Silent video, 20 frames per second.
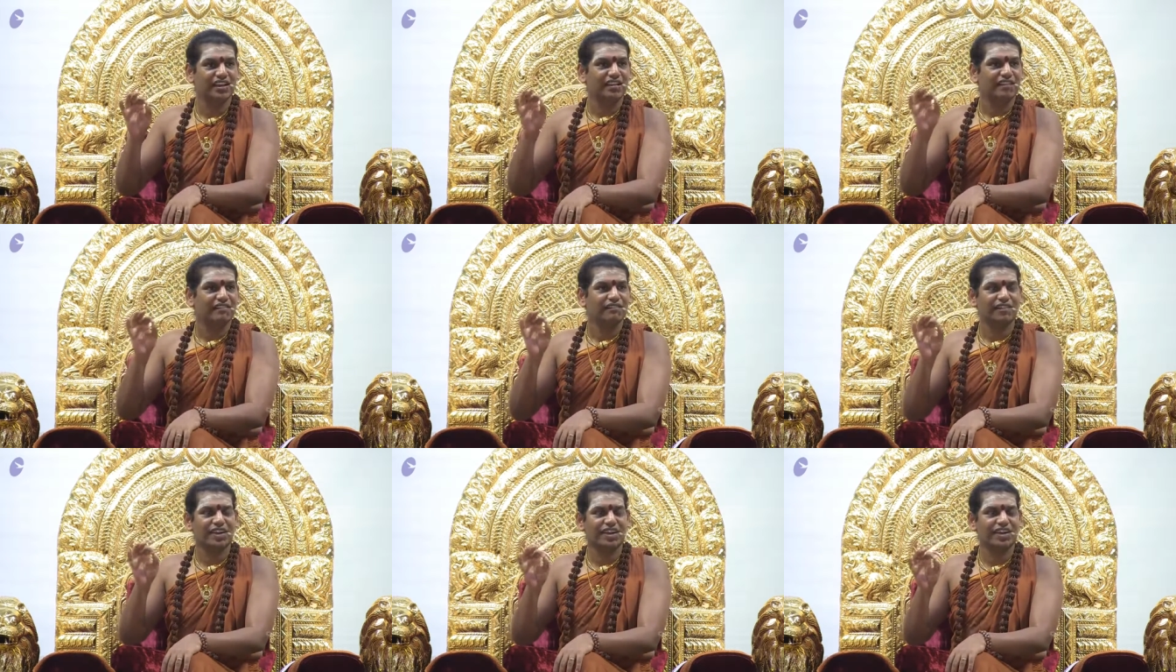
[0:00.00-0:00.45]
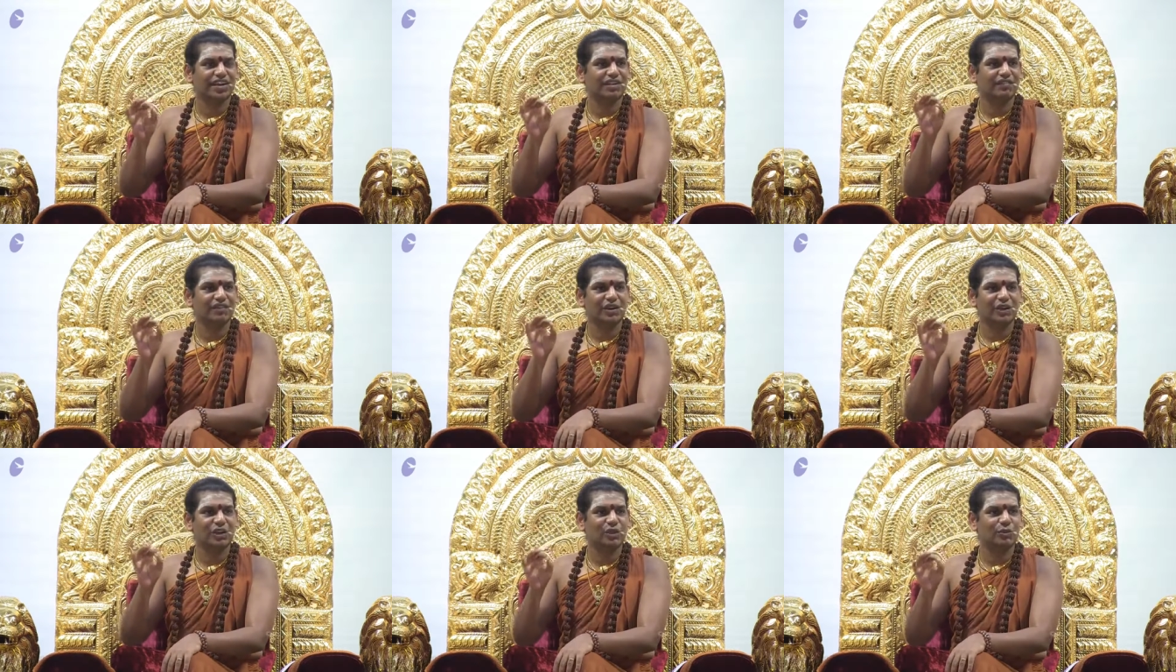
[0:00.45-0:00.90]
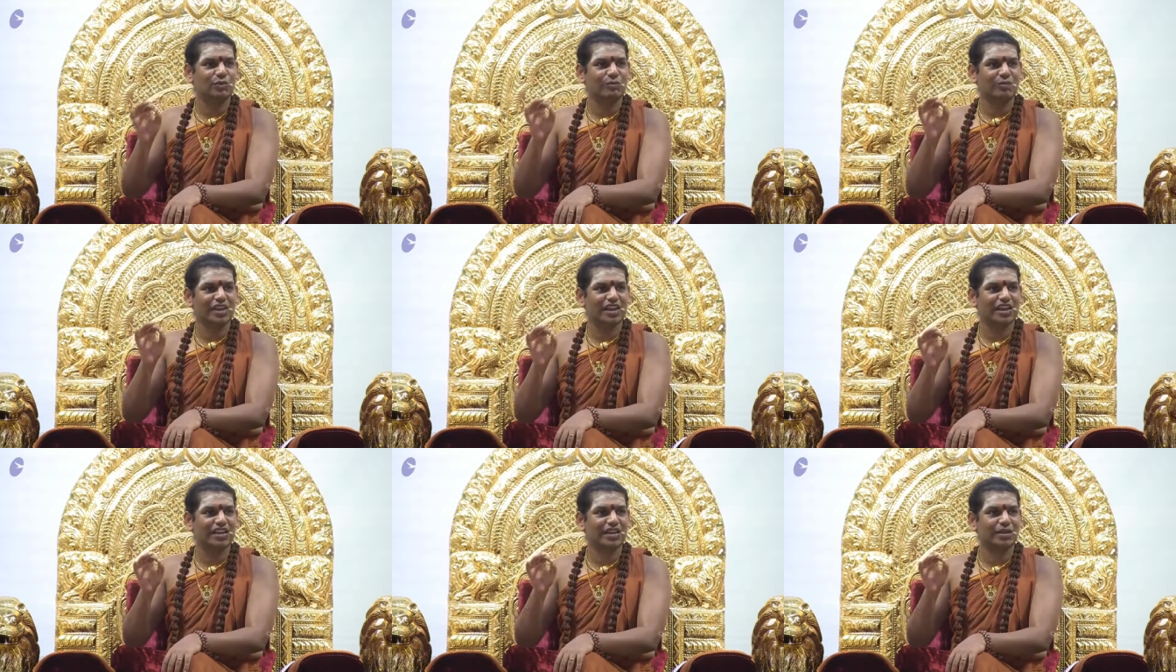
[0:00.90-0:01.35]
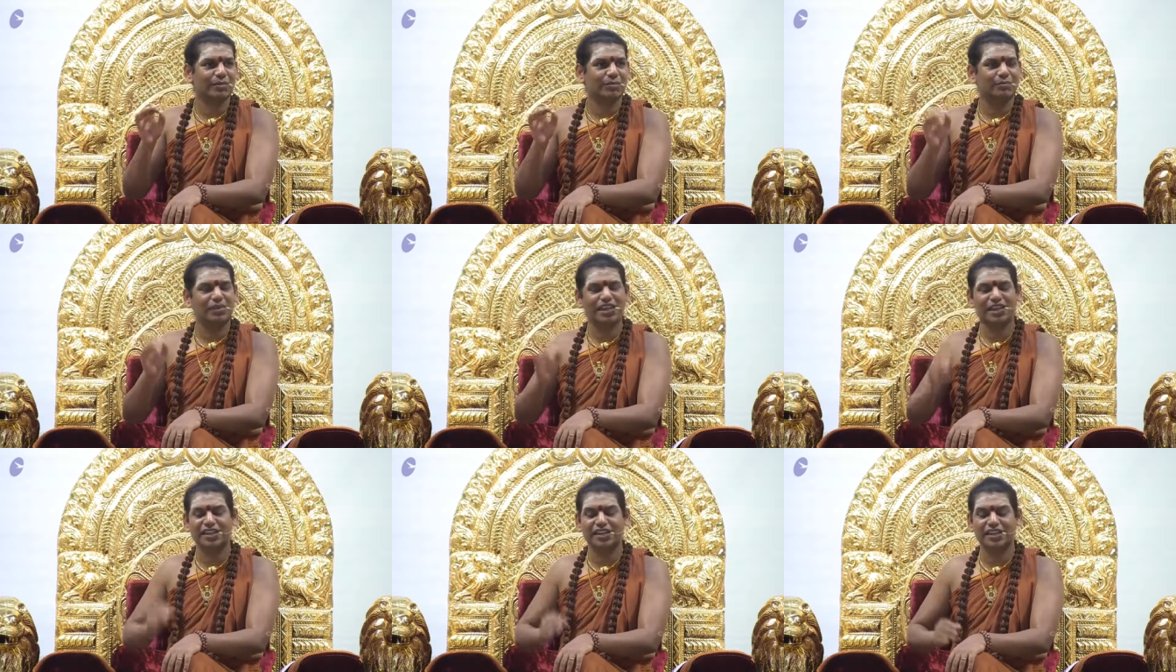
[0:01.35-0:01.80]
whenever you make a
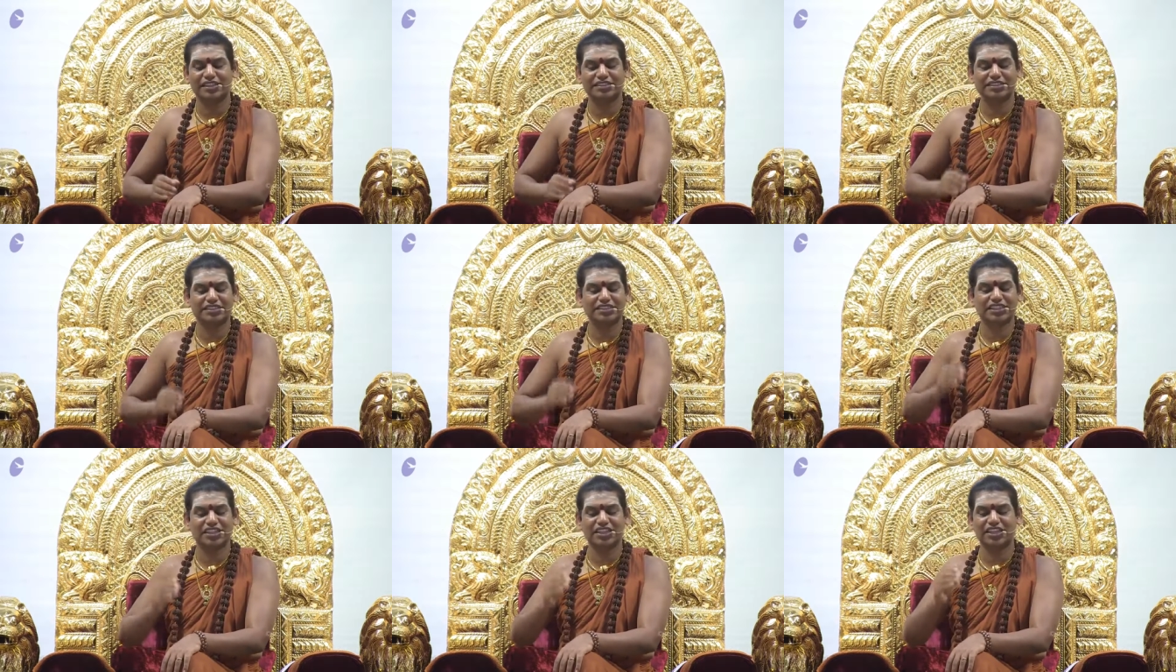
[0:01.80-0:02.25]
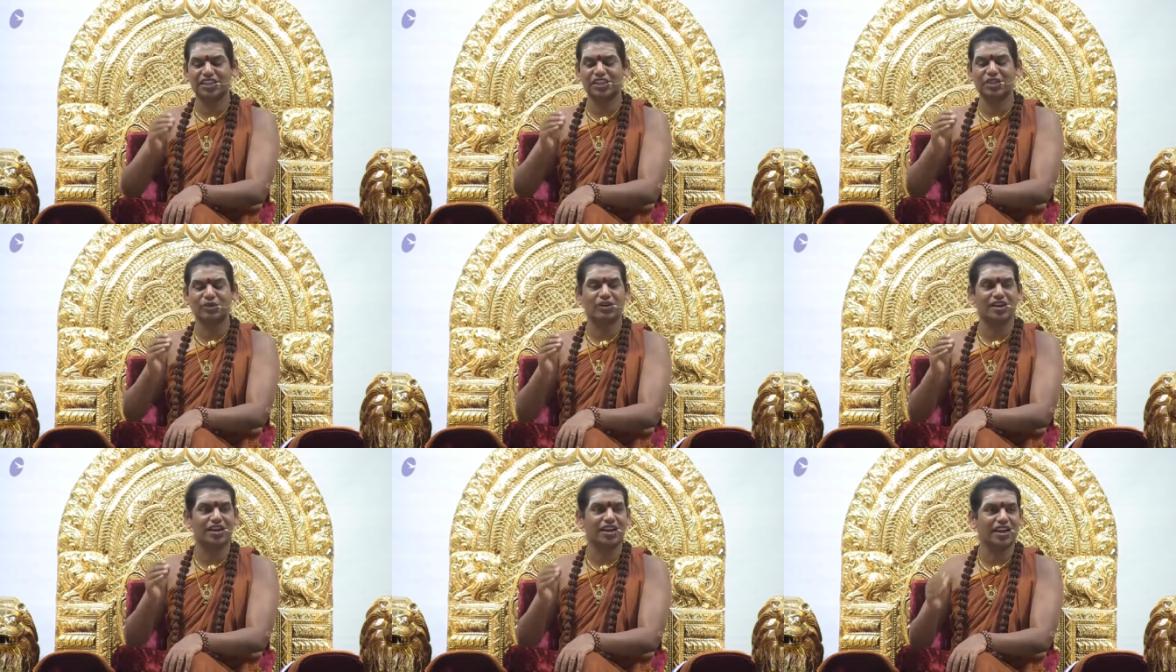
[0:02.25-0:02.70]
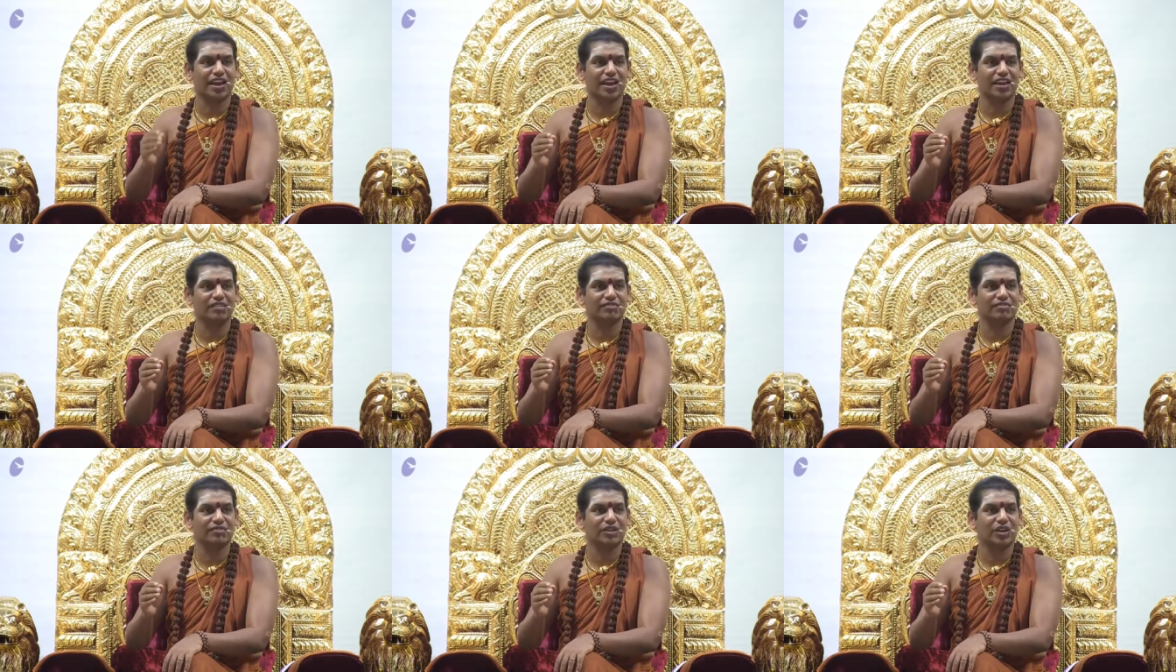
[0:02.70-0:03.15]
big decision in your life,